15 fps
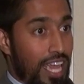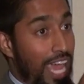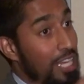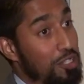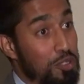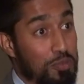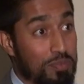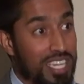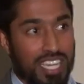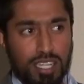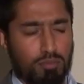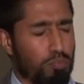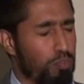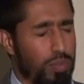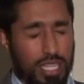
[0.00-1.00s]
And to me,
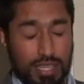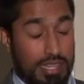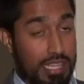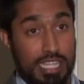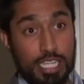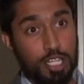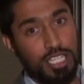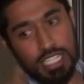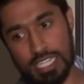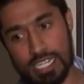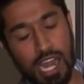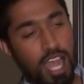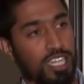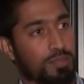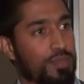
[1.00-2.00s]
it literally
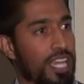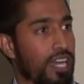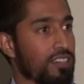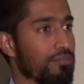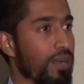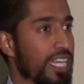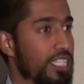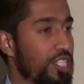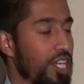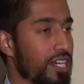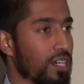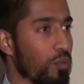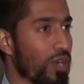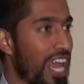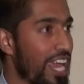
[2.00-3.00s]
knocked me out of my
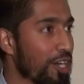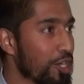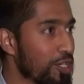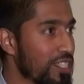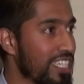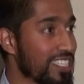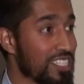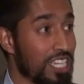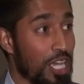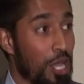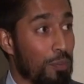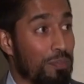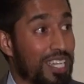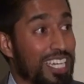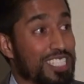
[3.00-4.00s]
chair when I heard this,
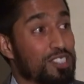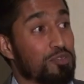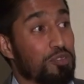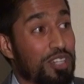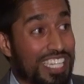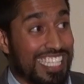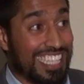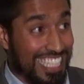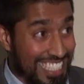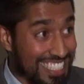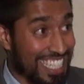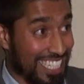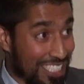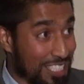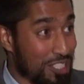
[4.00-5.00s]
because read the
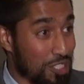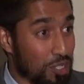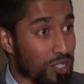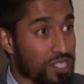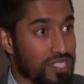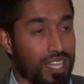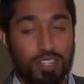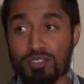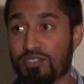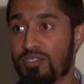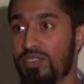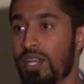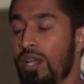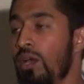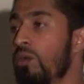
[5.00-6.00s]
sentence
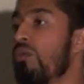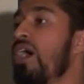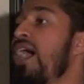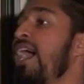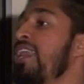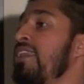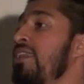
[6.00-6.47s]
yourself. Those